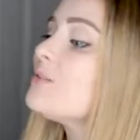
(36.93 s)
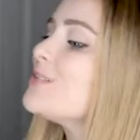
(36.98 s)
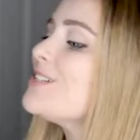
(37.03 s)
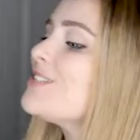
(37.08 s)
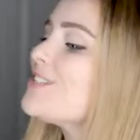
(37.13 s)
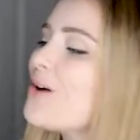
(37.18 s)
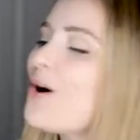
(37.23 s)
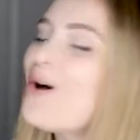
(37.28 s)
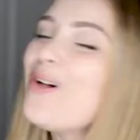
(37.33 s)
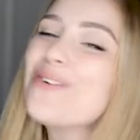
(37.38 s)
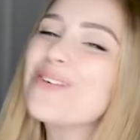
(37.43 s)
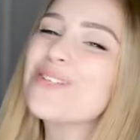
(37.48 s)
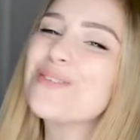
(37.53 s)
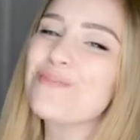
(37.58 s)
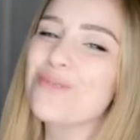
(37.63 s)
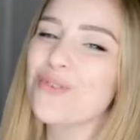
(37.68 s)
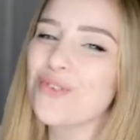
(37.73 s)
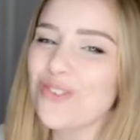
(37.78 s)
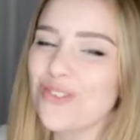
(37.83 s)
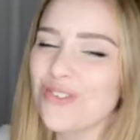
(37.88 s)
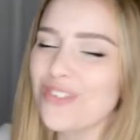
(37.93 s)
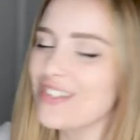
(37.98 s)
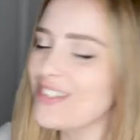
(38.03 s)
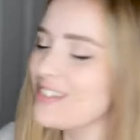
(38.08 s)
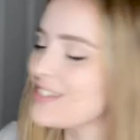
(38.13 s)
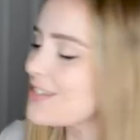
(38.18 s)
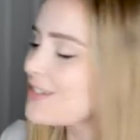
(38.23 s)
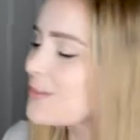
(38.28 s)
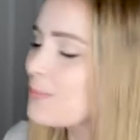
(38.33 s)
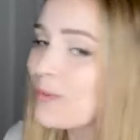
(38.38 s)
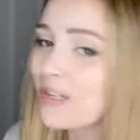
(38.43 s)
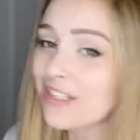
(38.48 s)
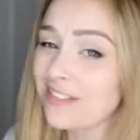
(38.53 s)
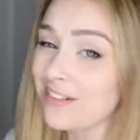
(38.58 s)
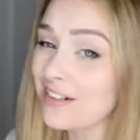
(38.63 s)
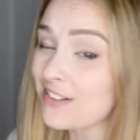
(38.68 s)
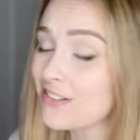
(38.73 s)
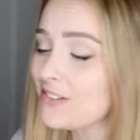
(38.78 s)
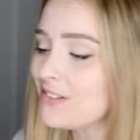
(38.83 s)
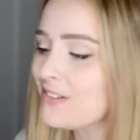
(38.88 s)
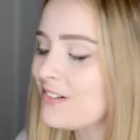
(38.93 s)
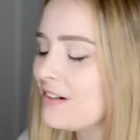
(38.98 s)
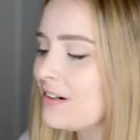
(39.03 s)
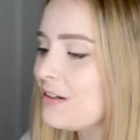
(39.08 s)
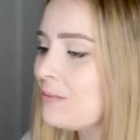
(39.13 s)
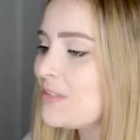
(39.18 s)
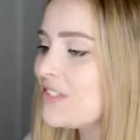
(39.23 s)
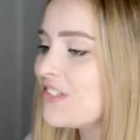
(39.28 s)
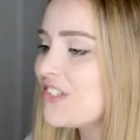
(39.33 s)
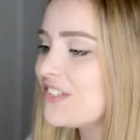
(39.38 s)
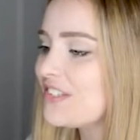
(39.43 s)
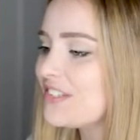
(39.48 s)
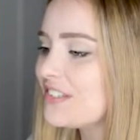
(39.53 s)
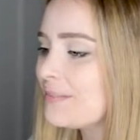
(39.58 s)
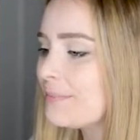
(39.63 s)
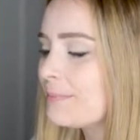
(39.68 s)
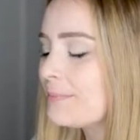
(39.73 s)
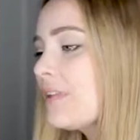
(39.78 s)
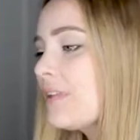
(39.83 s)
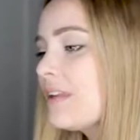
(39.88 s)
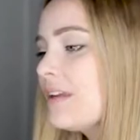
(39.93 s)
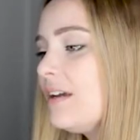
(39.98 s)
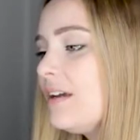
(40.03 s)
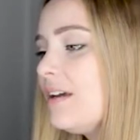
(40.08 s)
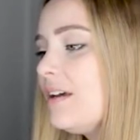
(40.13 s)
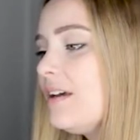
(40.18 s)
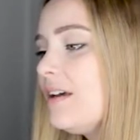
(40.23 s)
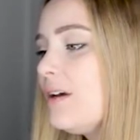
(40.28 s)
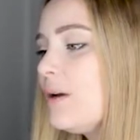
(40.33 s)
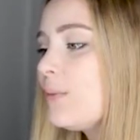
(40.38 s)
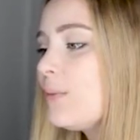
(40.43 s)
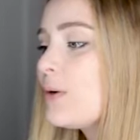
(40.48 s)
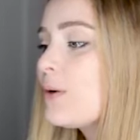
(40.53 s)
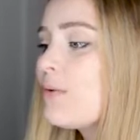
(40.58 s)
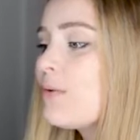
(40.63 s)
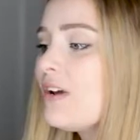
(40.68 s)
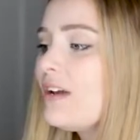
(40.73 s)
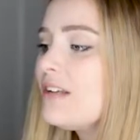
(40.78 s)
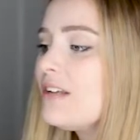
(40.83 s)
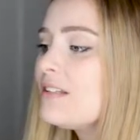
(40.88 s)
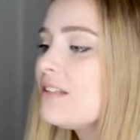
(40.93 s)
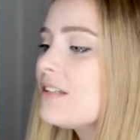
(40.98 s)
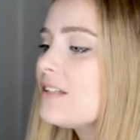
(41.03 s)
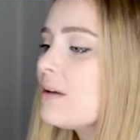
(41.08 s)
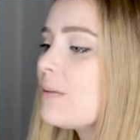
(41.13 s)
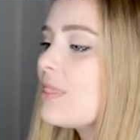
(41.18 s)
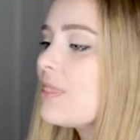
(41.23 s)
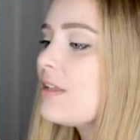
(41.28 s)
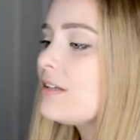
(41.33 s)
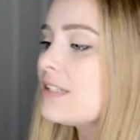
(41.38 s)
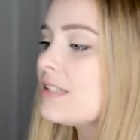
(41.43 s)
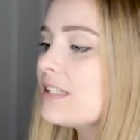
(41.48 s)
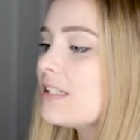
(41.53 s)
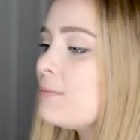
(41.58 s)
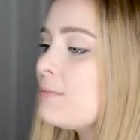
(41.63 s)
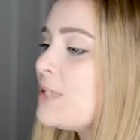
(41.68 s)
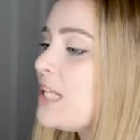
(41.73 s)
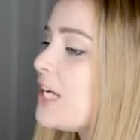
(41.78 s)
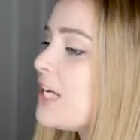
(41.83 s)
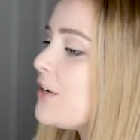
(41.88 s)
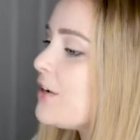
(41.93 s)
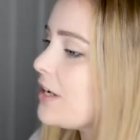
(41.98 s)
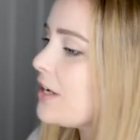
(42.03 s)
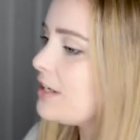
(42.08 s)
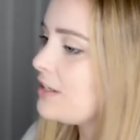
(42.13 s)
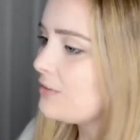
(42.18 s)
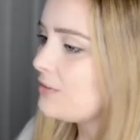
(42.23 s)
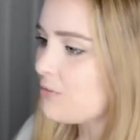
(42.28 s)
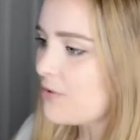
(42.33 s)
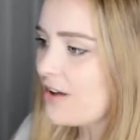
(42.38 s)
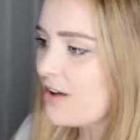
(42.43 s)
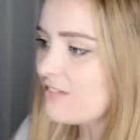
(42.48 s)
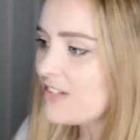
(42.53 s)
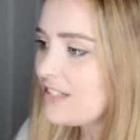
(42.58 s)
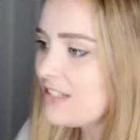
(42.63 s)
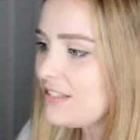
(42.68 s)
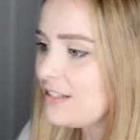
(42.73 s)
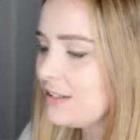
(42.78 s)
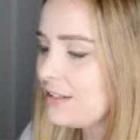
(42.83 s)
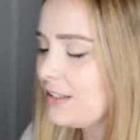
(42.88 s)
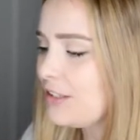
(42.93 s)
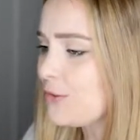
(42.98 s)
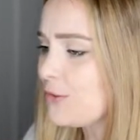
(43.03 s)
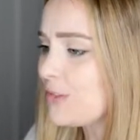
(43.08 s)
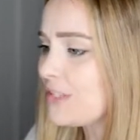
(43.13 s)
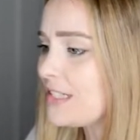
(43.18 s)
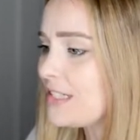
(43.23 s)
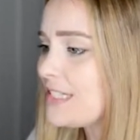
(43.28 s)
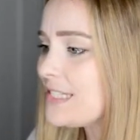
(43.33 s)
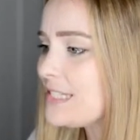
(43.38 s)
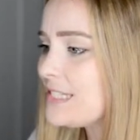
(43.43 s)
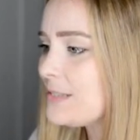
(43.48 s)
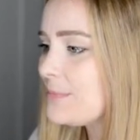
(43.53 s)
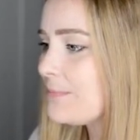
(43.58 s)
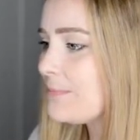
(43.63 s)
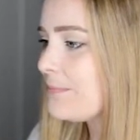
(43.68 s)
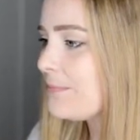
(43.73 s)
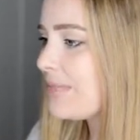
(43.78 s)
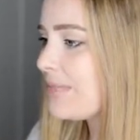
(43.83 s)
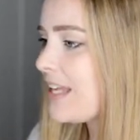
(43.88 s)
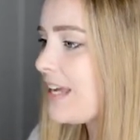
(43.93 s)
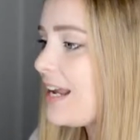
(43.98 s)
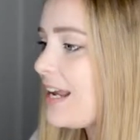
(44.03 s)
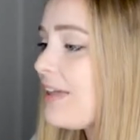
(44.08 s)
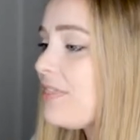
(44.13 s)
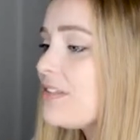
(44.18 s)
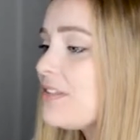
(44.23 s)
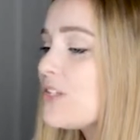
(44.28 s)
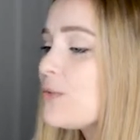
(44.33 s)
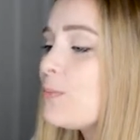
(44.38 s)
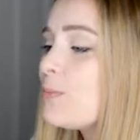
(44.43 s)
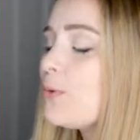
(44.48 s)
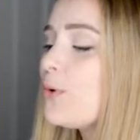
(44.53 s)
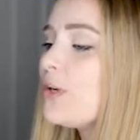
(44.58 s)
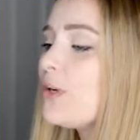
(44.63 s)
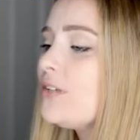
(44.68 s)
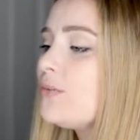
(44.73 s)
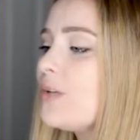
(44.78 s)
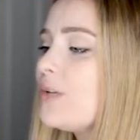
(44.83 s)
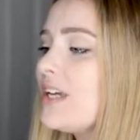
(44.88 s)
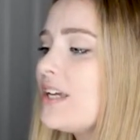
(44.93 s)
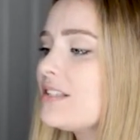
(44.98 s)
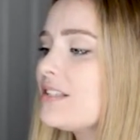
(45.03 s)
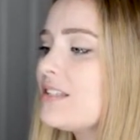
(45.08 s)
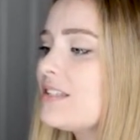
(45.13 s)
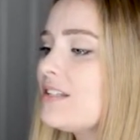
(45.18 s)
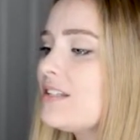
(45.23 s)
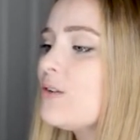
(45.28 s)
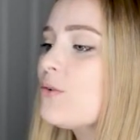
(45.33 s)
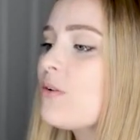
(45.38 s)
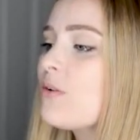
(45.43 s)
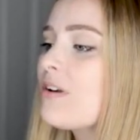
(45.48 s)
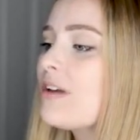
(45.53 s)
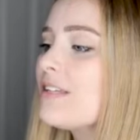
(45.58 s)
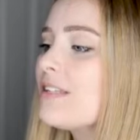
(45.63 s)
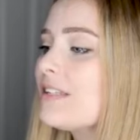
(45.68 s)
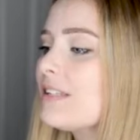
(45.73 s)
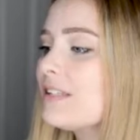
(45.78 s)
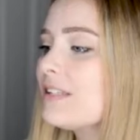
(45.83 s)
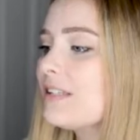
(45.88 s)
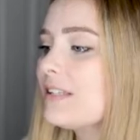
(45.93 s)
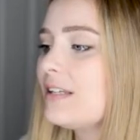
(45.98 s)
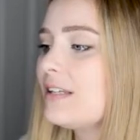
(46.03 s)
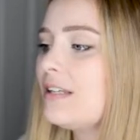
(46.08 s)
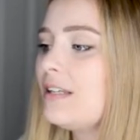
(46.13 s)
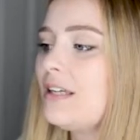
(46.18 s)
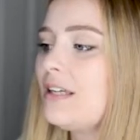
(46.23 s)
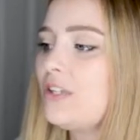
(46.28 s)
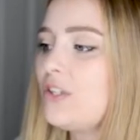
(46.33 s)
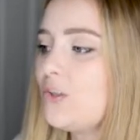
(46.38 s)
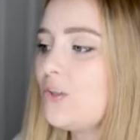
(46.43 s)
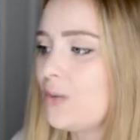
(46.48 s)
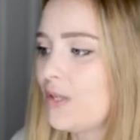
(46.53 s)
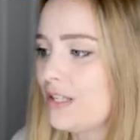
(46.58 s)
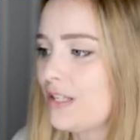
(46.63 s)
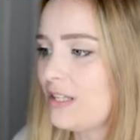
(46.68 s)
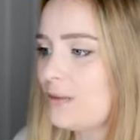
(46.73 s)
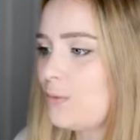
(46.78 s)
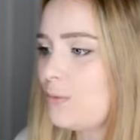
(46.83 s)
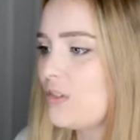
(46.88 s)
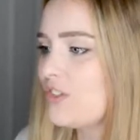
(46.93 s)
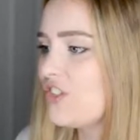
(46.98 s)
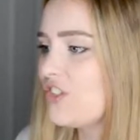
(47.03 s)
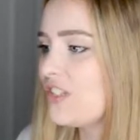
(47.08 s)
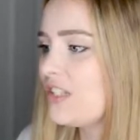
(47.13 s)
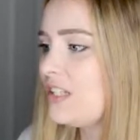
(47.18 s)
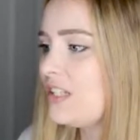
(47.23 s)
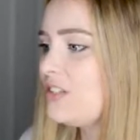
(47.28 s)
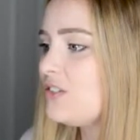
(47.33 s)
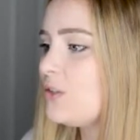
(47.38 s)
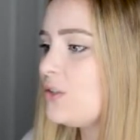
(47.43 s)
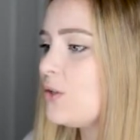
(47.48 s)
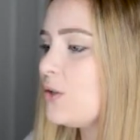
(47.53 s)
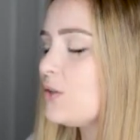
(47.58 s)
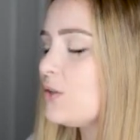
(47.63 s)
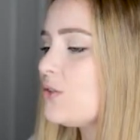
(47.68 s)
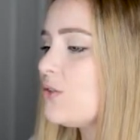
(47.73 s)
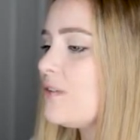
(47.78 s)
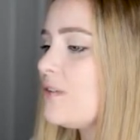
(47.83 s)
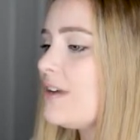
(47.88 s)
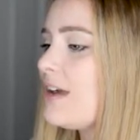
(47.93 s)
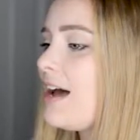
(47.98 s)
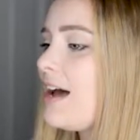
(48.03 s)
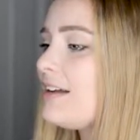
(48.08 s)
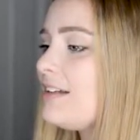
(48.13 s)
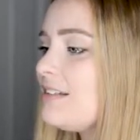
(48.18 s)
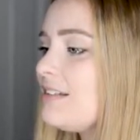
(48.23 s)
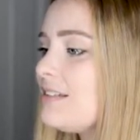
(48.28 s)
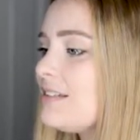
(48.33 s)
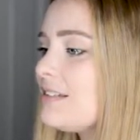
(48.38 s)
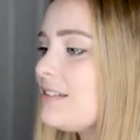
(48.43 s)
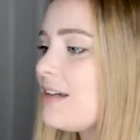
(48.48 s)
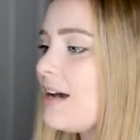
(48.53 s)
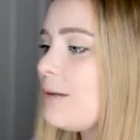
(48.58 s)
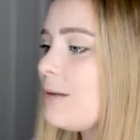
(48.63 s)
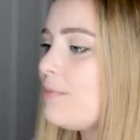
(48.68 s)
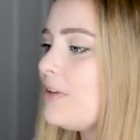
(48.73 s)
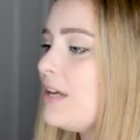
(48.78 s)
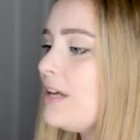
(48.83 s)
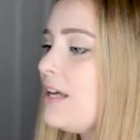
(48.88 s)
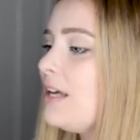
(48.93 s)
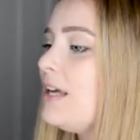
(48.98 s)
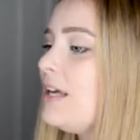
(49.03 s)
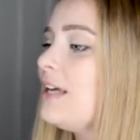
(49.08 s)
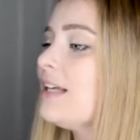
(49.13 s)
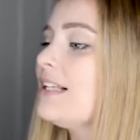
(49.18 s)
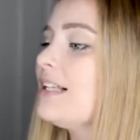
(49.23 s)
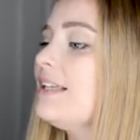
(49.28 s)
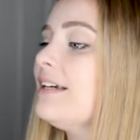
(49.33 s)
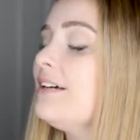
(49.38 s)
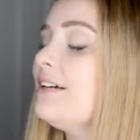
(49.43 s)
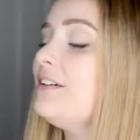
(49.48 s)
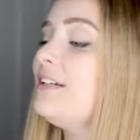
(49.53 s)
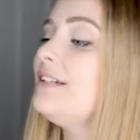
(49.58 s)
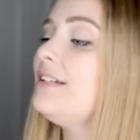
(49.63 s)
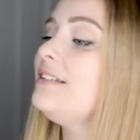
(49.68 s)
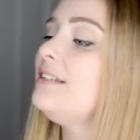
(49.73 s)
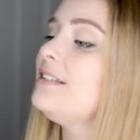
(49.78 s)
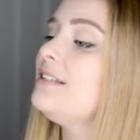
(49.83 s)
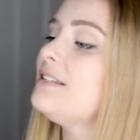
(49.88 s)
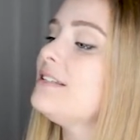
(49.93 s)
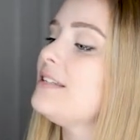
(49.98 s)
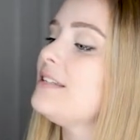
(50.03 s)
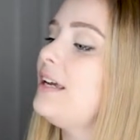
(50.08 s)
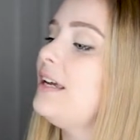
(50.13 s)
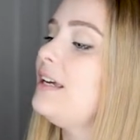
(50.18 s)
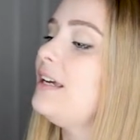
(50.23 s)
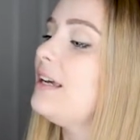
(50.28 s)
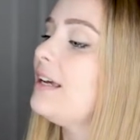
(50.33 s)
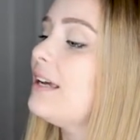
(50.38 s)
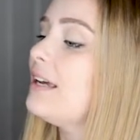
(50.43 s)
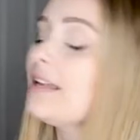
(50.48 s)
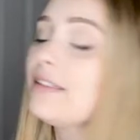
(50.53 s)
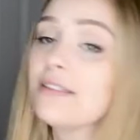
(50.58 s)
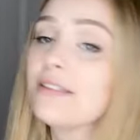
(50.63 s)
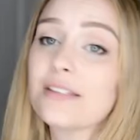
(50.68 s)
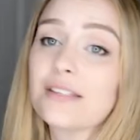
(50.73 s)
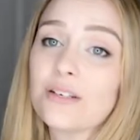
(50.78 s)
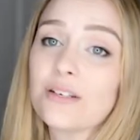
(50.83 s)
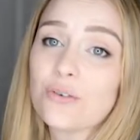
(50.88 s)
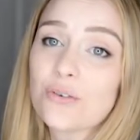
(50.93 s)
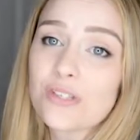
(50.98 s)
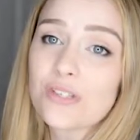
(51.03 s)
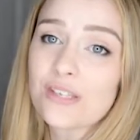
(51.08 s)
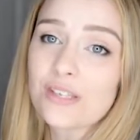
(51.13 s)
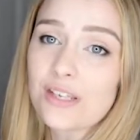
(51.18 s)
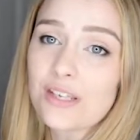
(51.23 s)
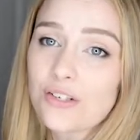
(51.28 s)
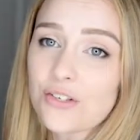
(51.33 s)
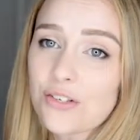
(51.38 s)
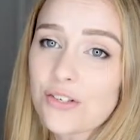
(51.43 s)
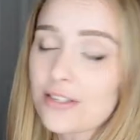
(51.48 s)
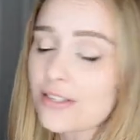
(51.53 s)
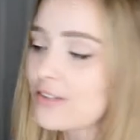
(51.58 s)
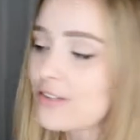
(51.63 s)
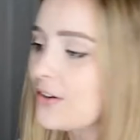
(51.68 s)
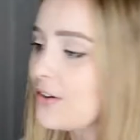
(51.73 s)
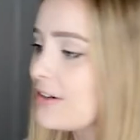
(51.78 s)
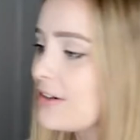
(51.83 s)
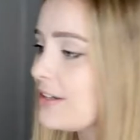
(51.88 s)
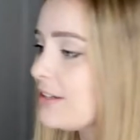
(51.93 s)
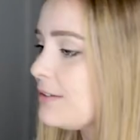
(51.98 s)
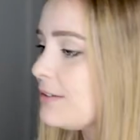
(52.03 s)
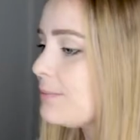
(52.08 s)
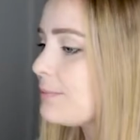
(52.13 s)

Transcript: which always produces spectacular images. We created something similar in Revit, here it is, and at this point we can synchronize the scene in Unity. We just need to go to the Add-ins tab, click on AT+Sync and get the synchronization started.